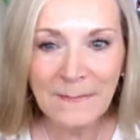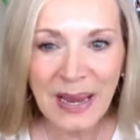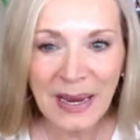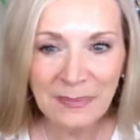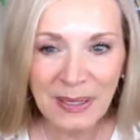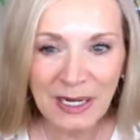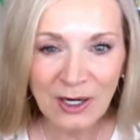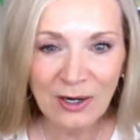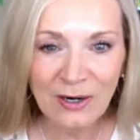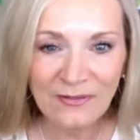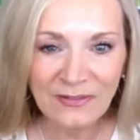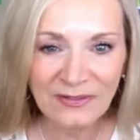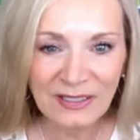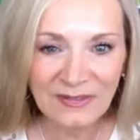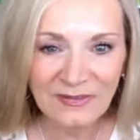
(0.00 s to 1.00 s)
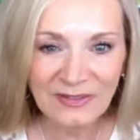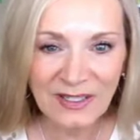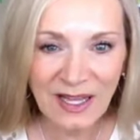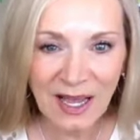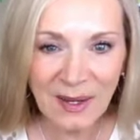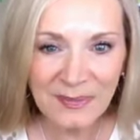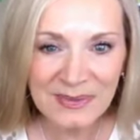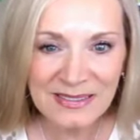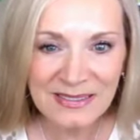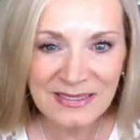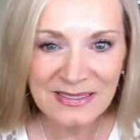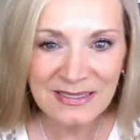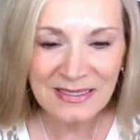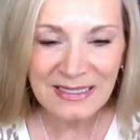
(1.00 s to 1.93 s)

my pair of flip flops,